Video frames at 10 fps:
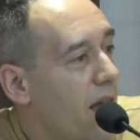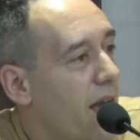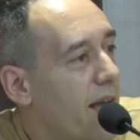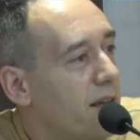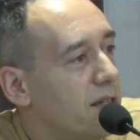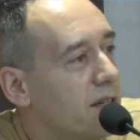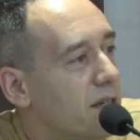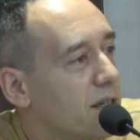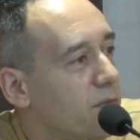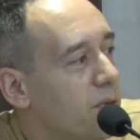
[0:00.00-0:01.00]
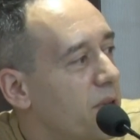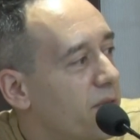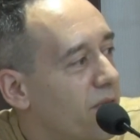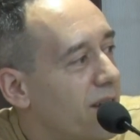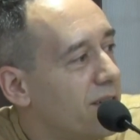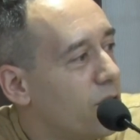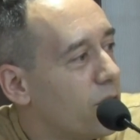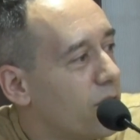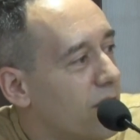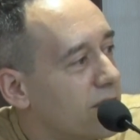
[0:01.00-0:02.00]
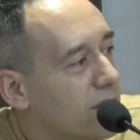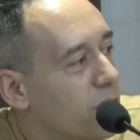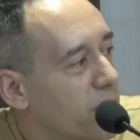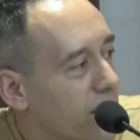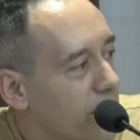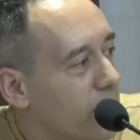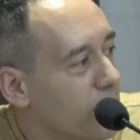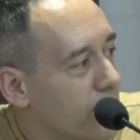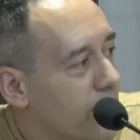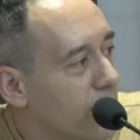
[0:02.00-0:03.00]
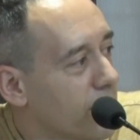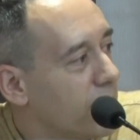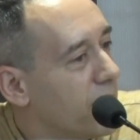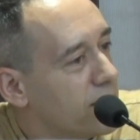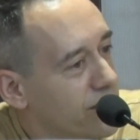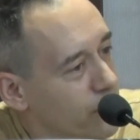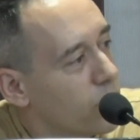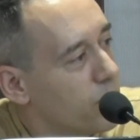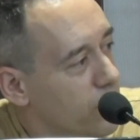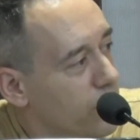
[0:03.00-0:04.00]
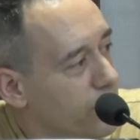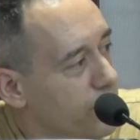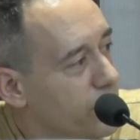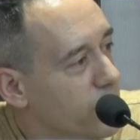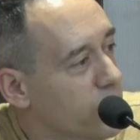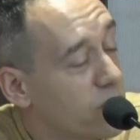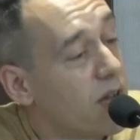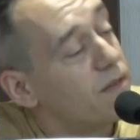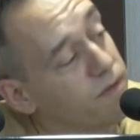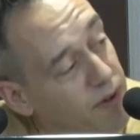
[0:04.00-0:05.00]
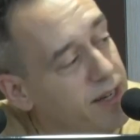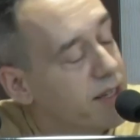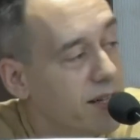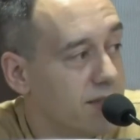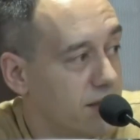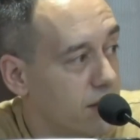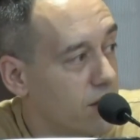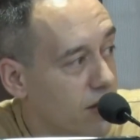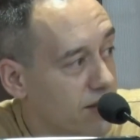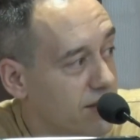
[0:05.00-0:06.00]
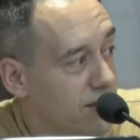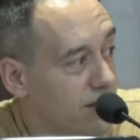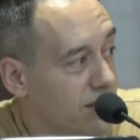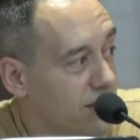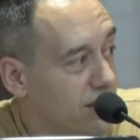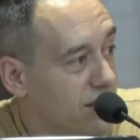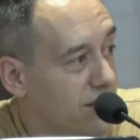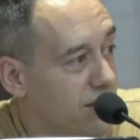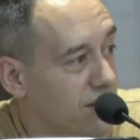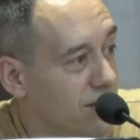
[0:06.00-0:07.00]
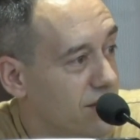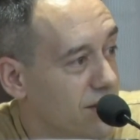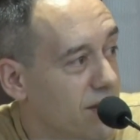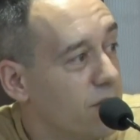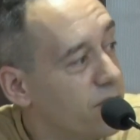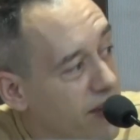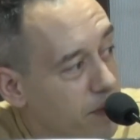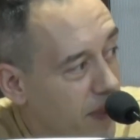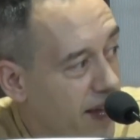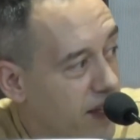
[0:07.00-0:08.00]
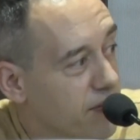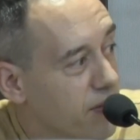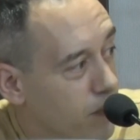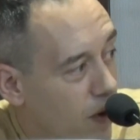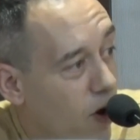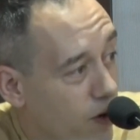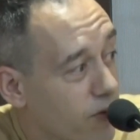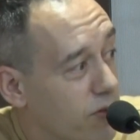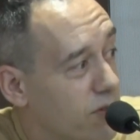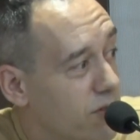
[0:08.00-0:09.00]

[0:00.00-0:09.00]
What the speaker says: And we may find our thoughts going here and there, and that's normal. We should not fight against the thoughts. They'll fight back even harder.